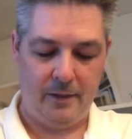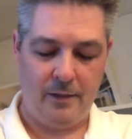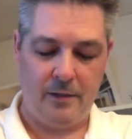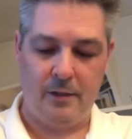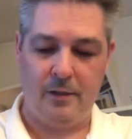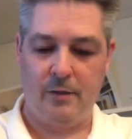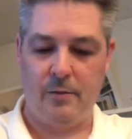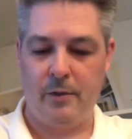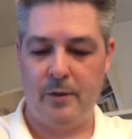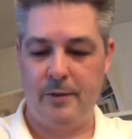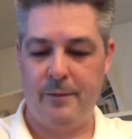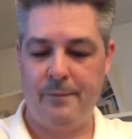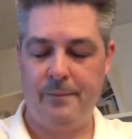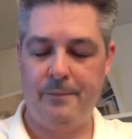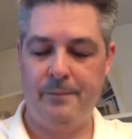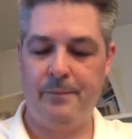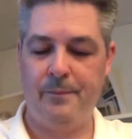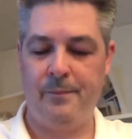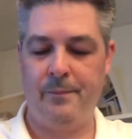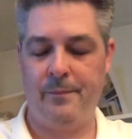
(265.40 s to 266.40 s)
Another one.
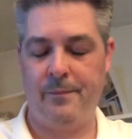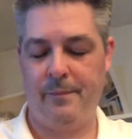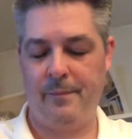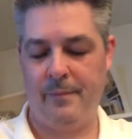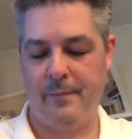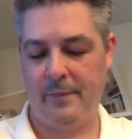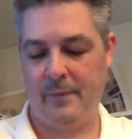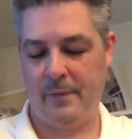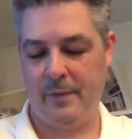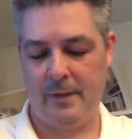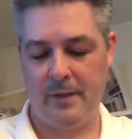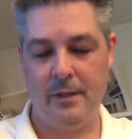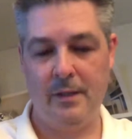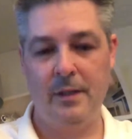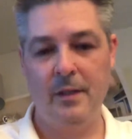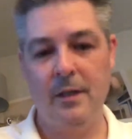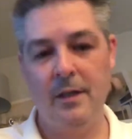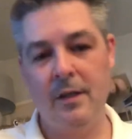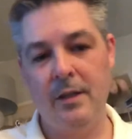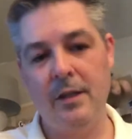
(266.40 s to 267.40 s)

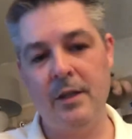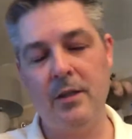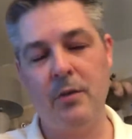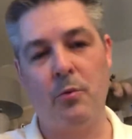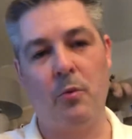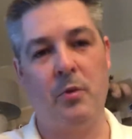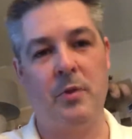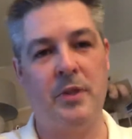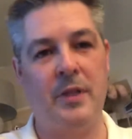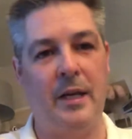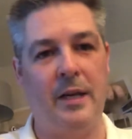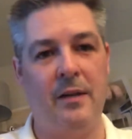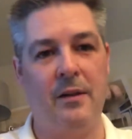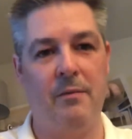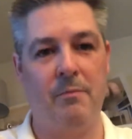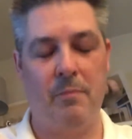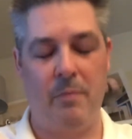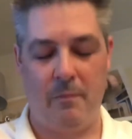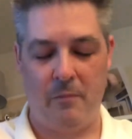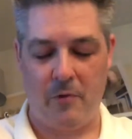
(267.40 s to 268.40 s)
These are all second,
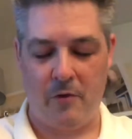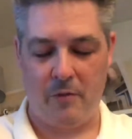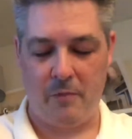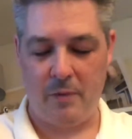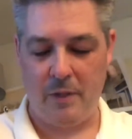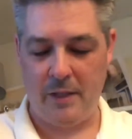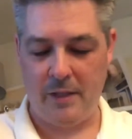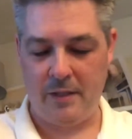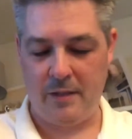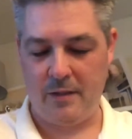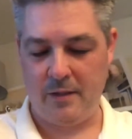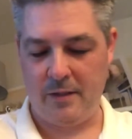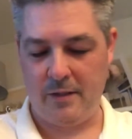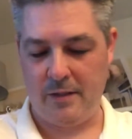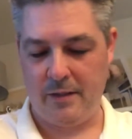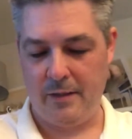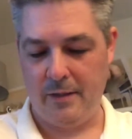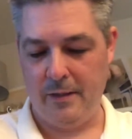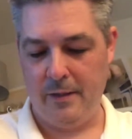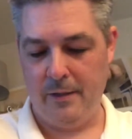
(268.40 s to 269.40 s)
third places, aren't
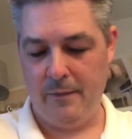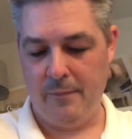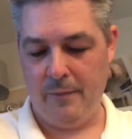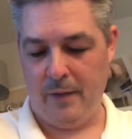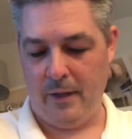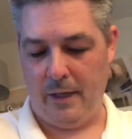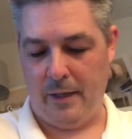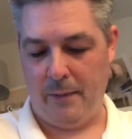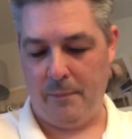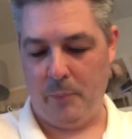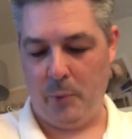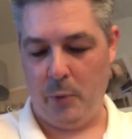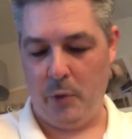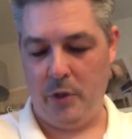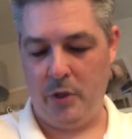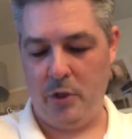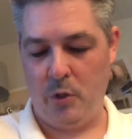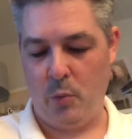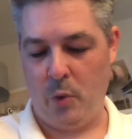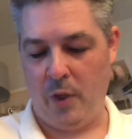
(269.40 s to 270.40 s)
they?
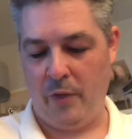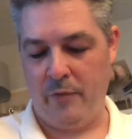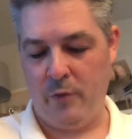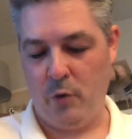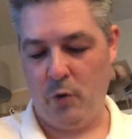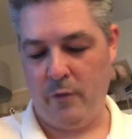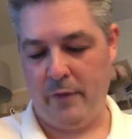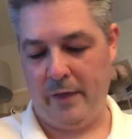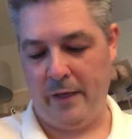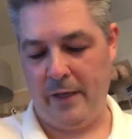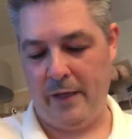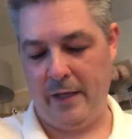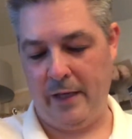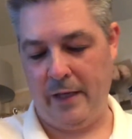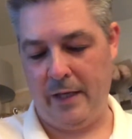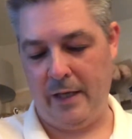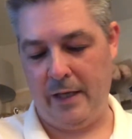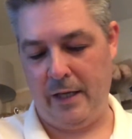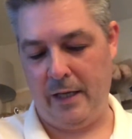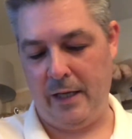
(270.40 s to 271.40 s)
Boys 12 and over
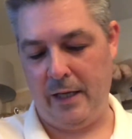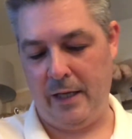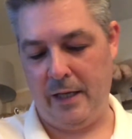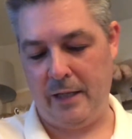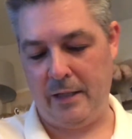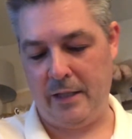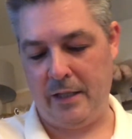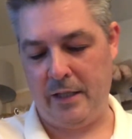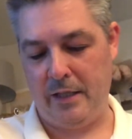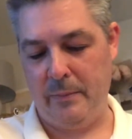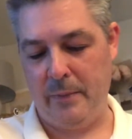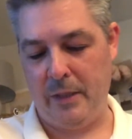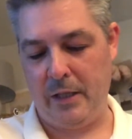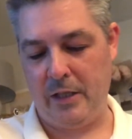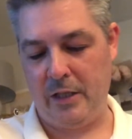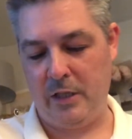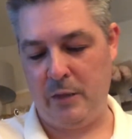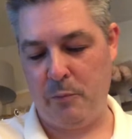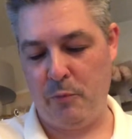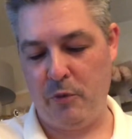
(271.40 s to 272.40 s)
60
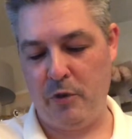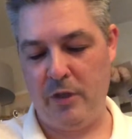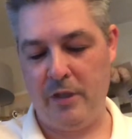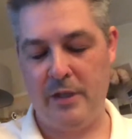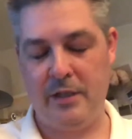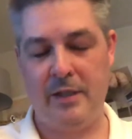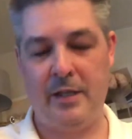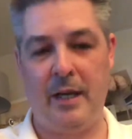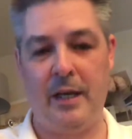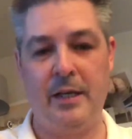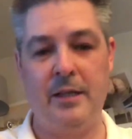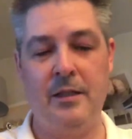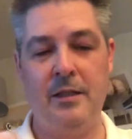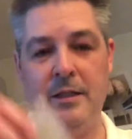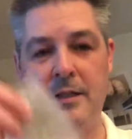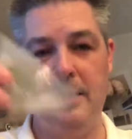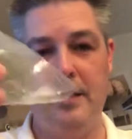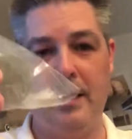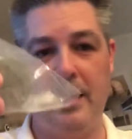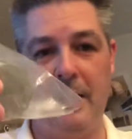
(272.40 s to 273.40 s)
meters sprint, second
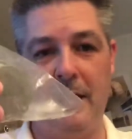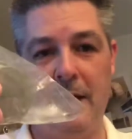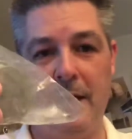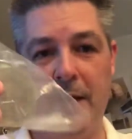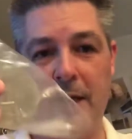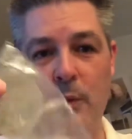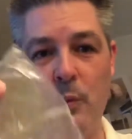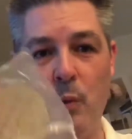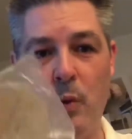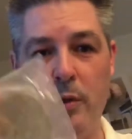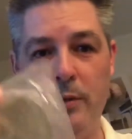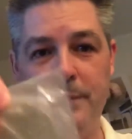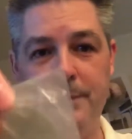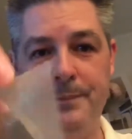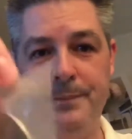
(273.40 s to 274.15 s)
in 1991.